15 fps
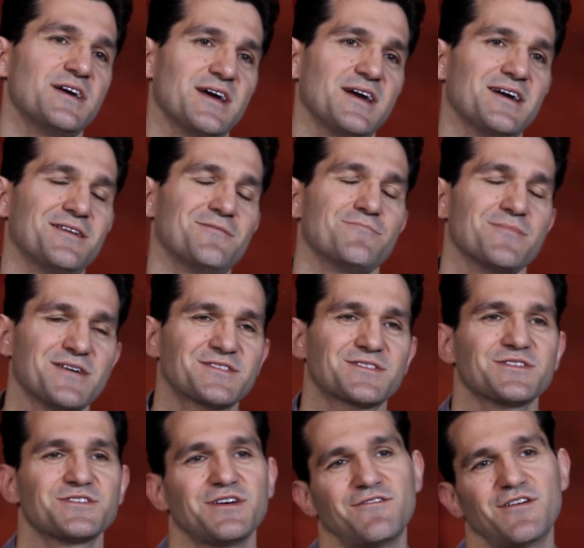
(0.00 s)
and
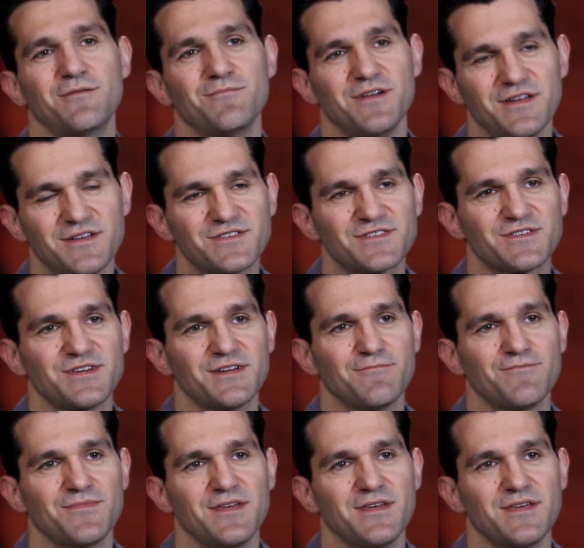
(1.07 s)
message of our ministry.